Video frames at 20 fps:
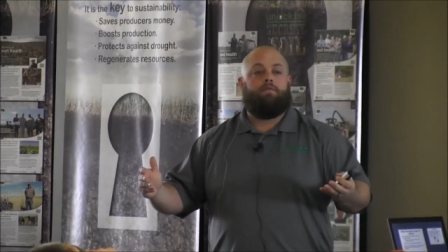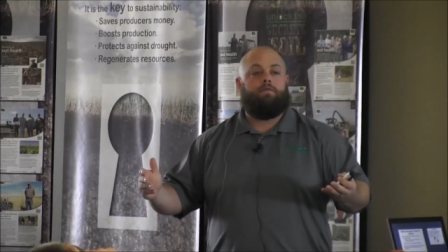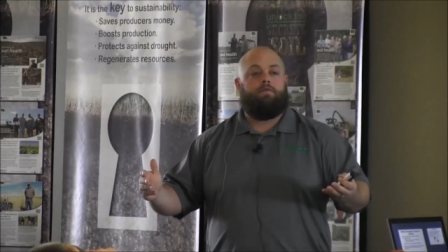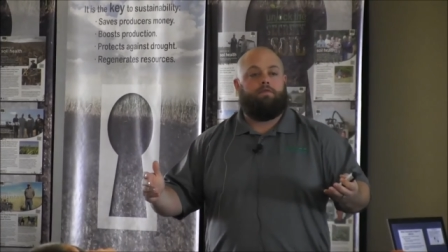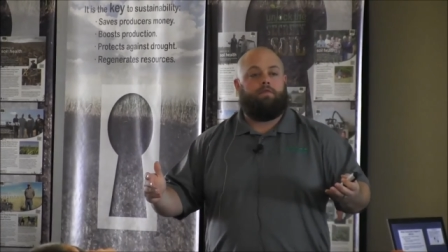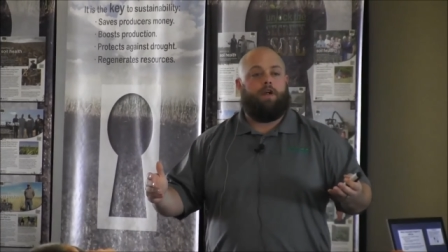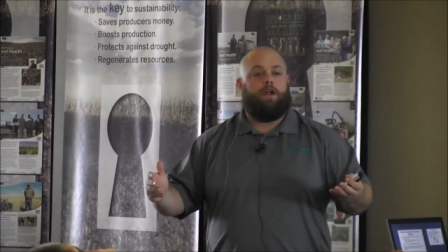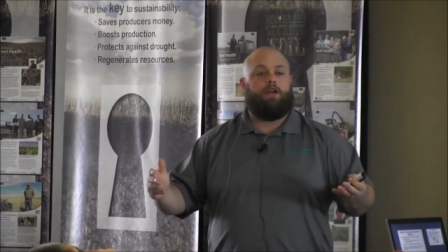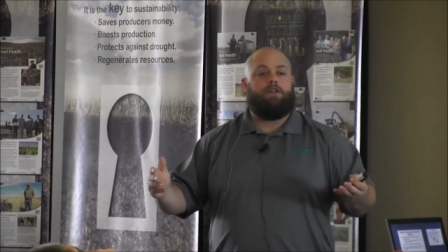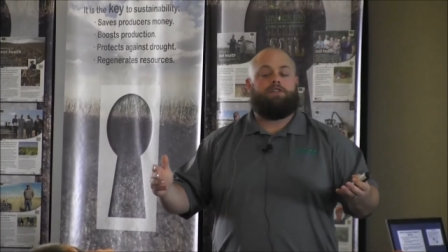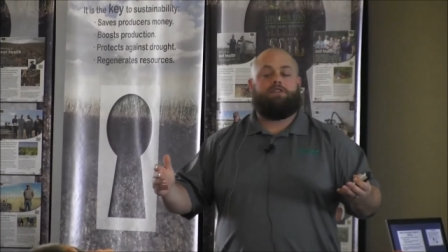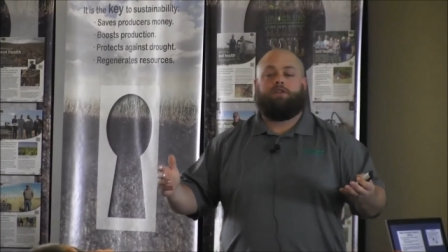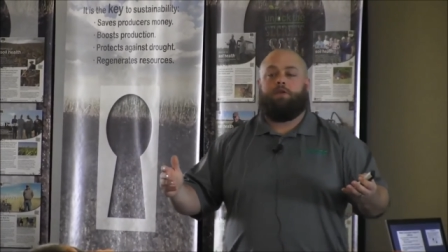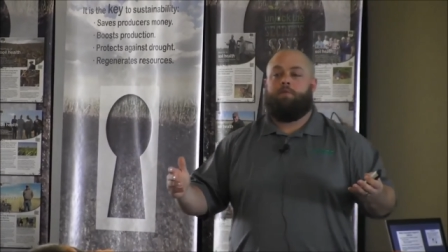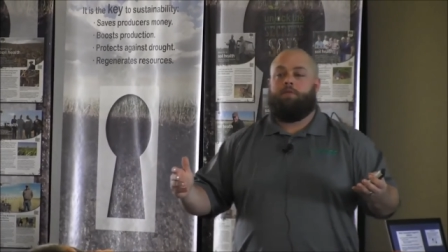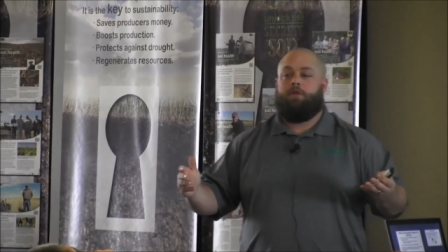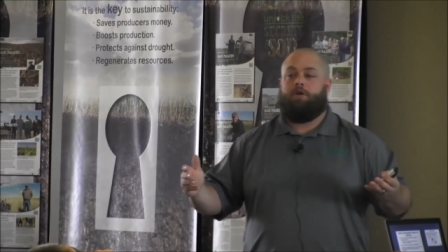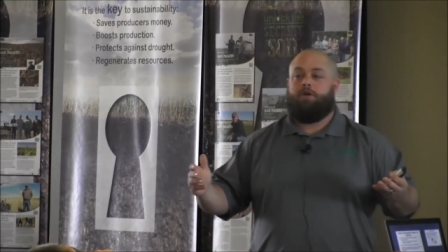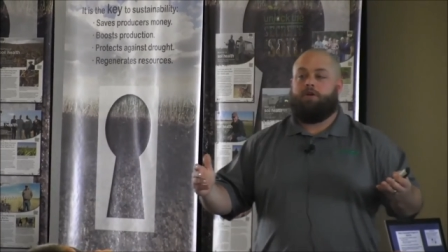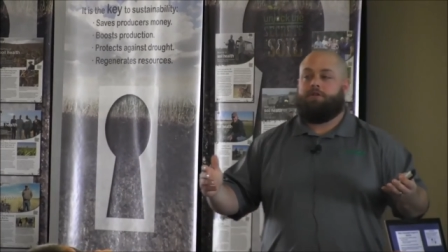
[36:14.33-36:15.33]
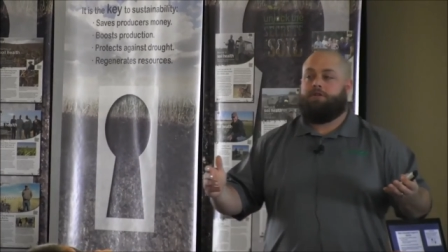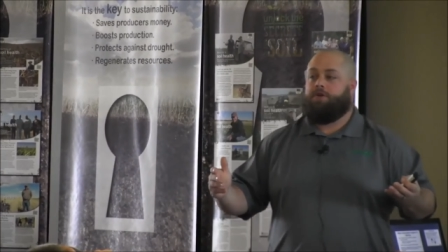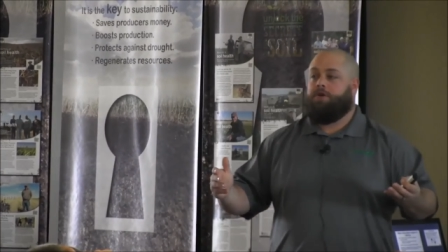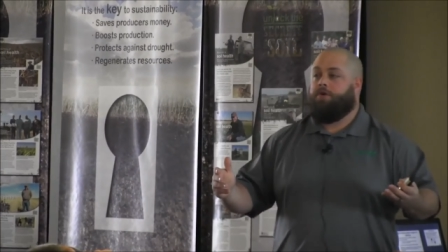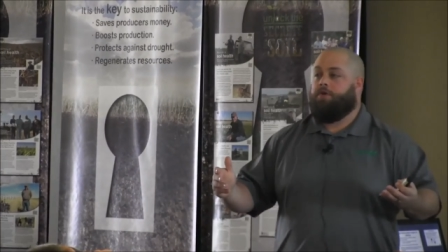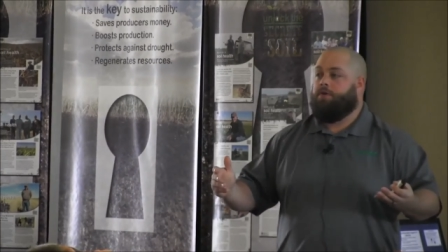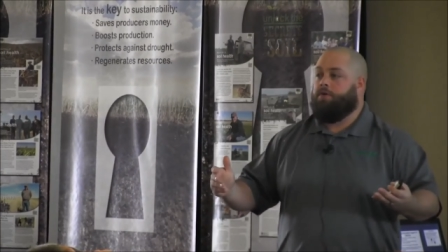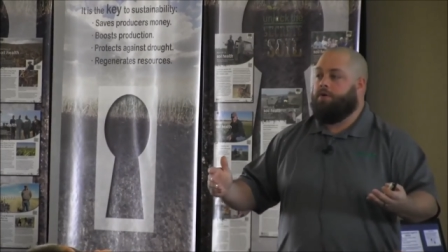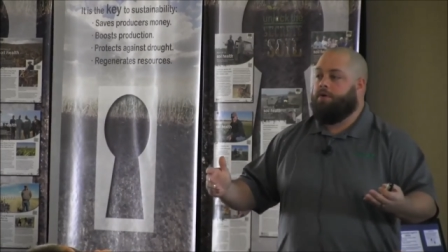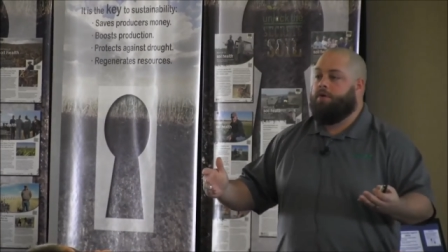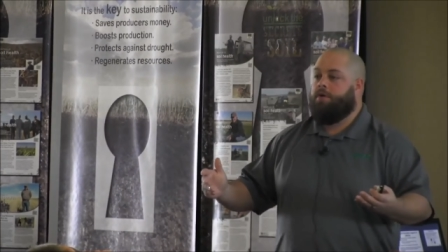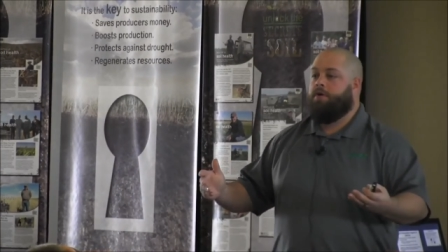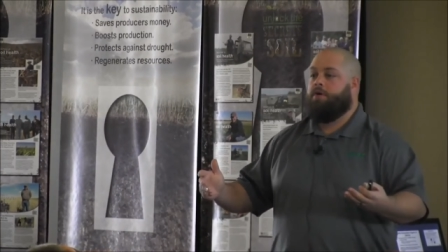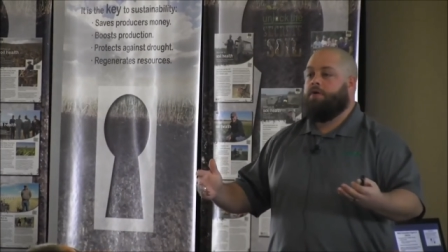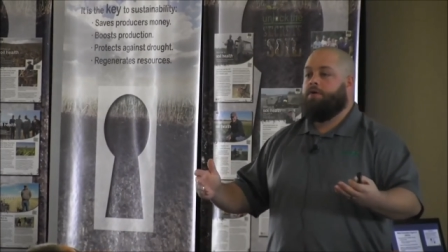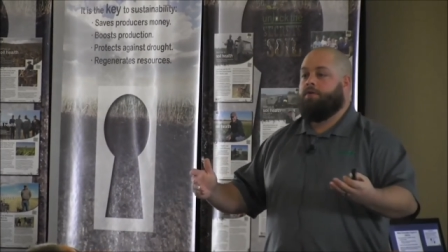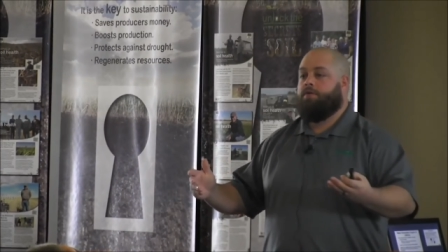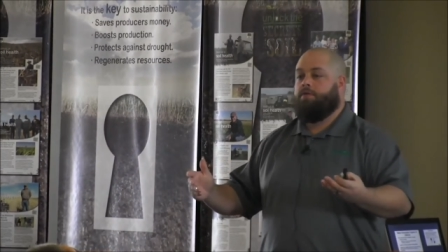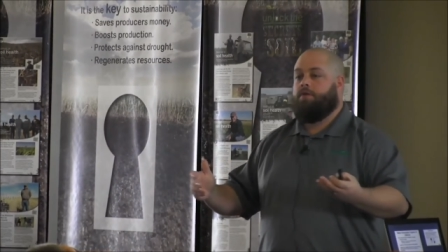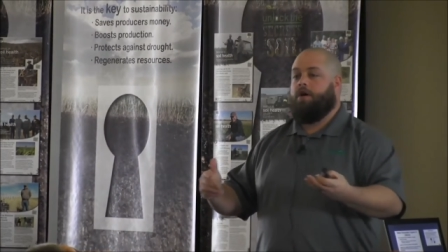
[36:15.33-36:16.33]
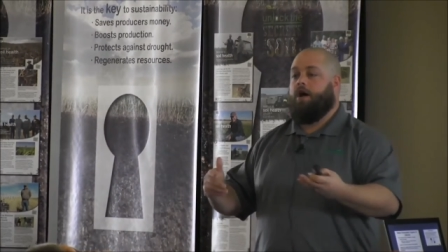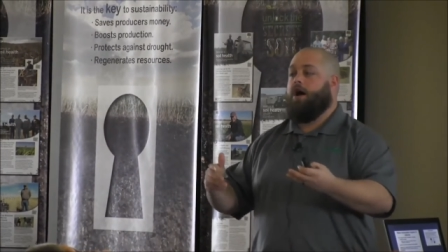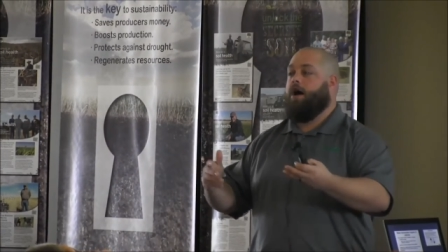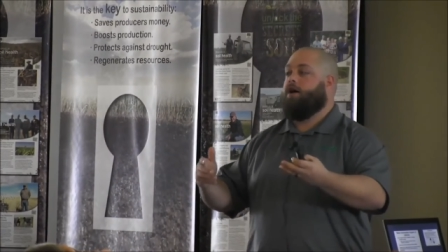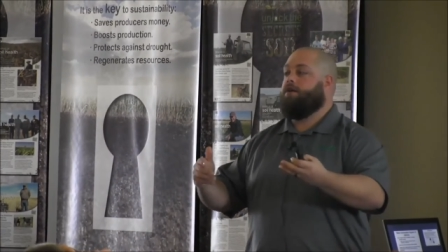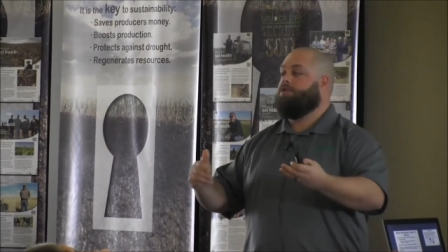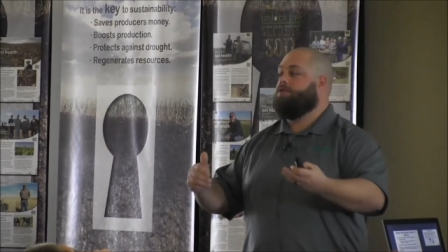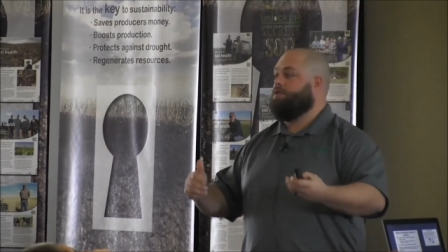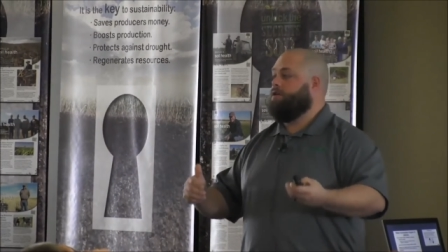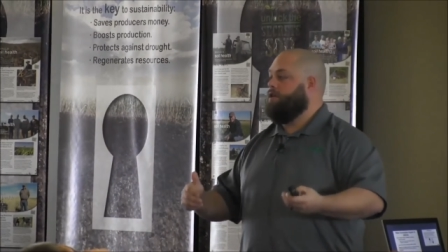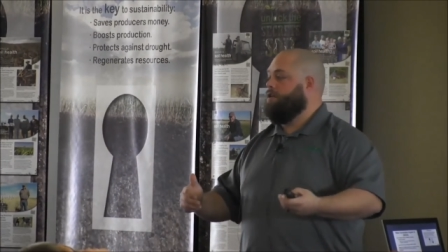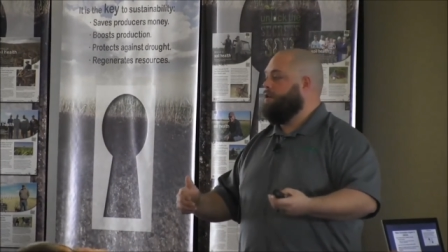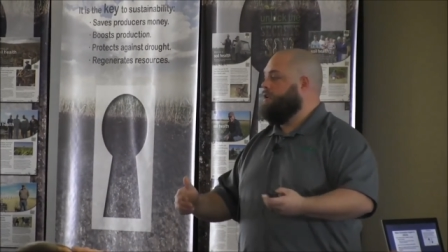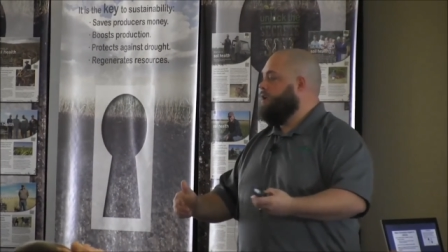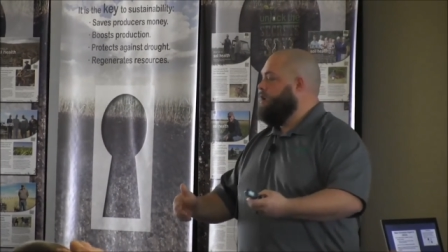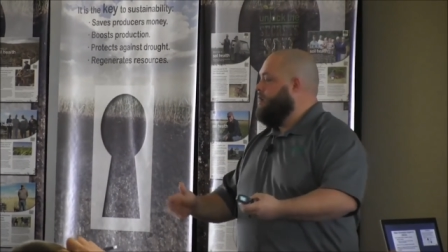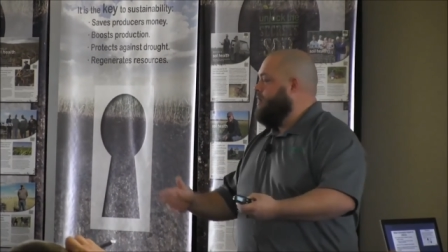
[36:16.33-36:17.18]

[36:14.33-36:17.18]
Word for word: very similar to us and